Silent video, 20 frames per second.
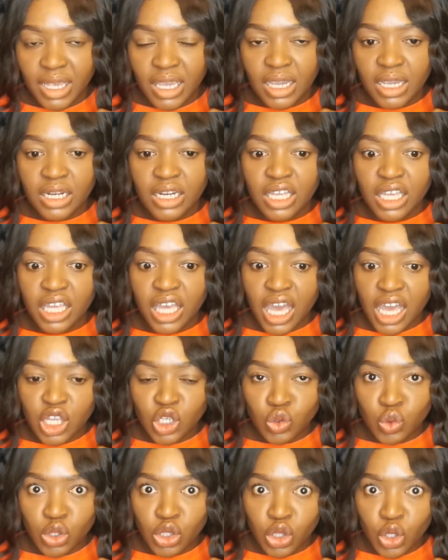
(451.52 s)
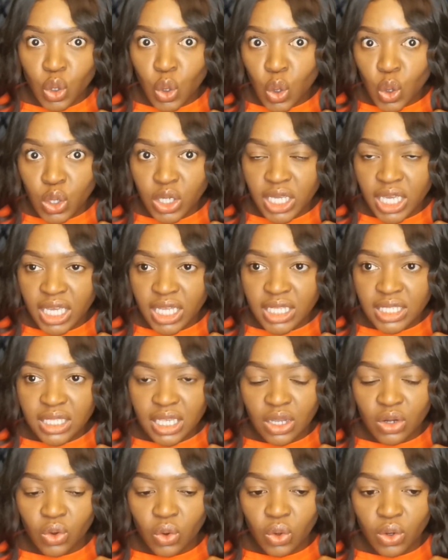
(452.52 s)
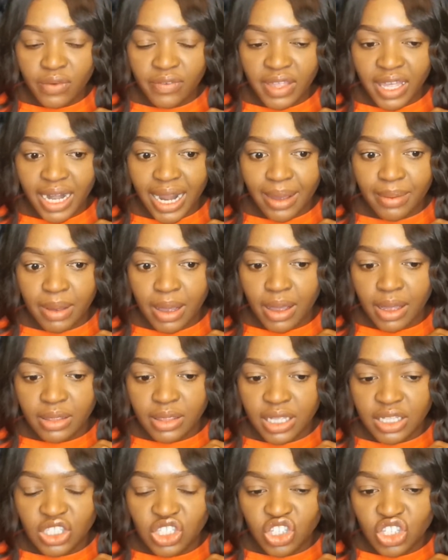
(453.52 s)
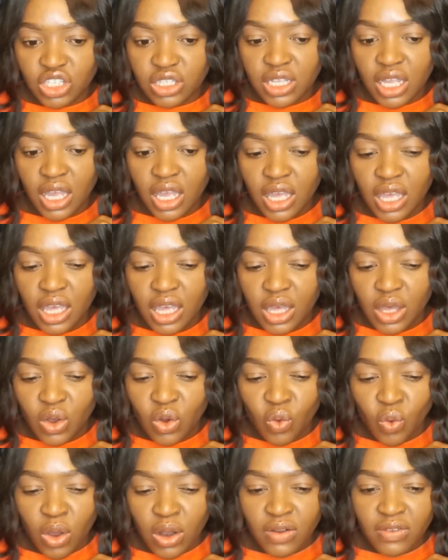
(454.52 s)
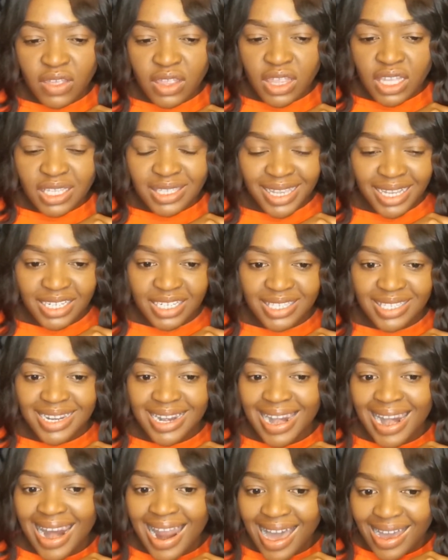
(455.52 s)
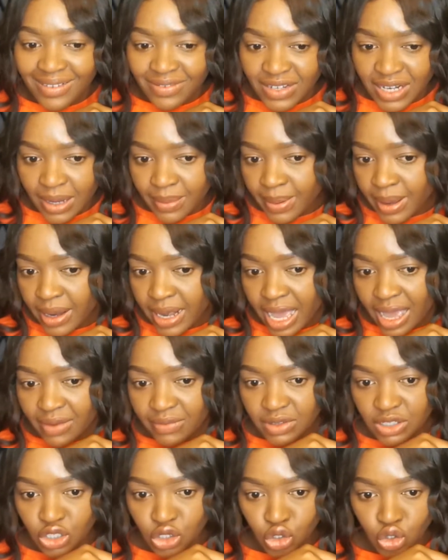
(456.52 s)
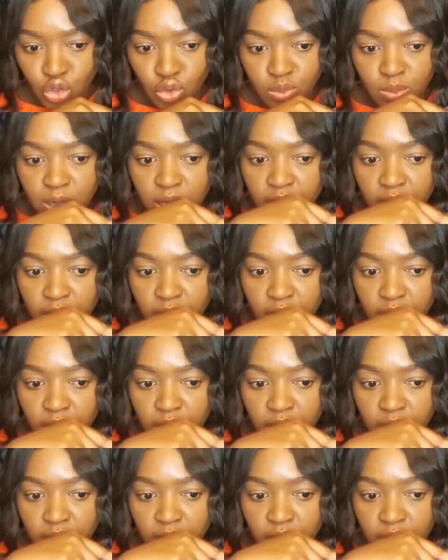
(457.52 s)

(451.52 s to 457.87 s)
engage with your audience and all of that. That's just one of the things I just loved about having YouTube.